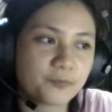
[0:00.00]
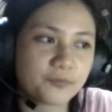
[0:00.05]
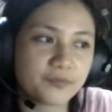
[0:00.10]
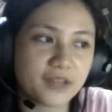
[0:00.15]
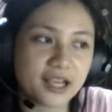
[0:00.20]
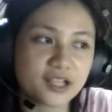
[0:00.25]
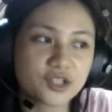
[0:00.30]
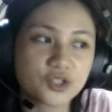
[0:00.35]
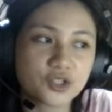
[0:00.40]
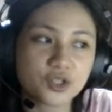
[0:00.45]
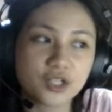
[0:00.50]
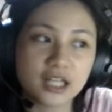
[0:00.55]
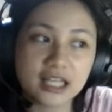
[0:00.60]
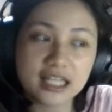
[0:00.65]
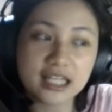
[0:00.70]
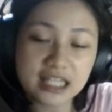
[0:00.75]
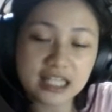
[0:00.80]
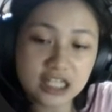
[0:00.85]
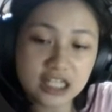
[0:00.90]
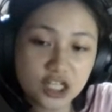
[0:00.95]
next to the
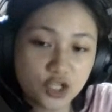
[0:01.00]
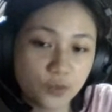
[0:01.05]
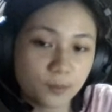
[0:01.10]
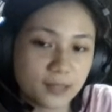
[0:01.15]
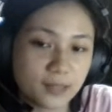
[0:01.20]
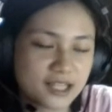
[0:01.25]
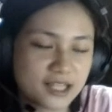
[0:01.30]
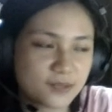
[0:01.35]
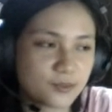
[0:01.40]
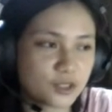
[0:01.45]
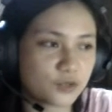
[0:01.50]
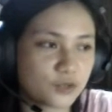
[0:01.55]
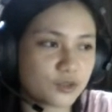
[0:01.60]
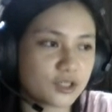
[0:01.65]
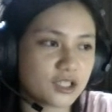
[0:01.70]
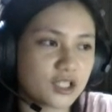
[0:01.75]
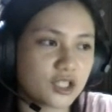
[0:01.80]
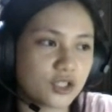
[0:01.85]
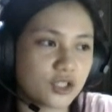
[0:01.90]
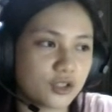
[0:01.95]
endoplasmic
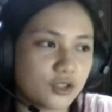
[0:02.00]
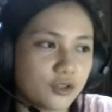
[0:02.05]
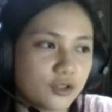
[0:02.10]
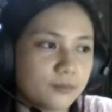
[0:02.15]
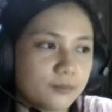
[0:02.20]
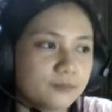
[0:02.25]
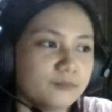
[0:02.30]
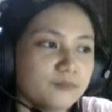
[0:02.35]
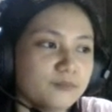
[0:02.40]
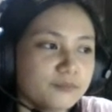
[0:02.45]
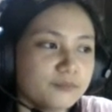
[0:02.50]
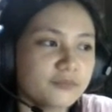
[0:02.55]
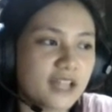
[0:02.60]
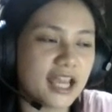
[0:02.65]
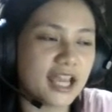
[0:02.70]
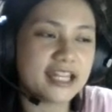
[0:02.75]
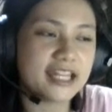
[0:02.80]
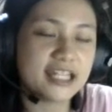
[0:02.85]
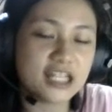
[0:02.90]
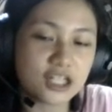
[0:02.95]
reticulum
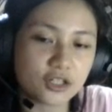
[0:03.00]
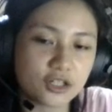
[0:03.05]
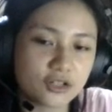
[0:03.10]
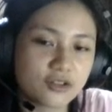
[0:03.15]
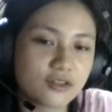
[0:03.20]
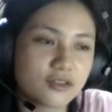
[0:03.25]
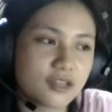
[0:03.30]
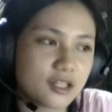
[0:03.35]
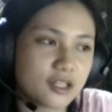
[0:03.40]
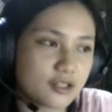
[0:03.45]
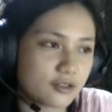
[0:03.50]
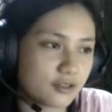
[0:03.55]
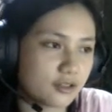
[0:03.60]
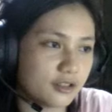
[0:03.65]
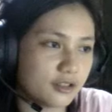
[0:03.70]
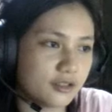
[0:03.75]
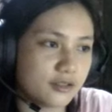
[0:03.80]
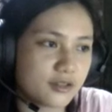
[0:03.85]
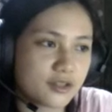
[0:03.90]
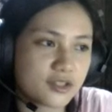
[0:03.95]
and near the
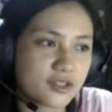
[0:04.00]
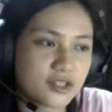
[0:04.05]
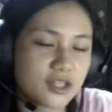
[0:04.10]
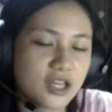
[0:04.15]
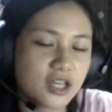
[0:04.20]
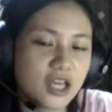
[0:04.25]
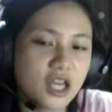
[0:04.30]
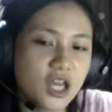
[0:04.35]
nucleus.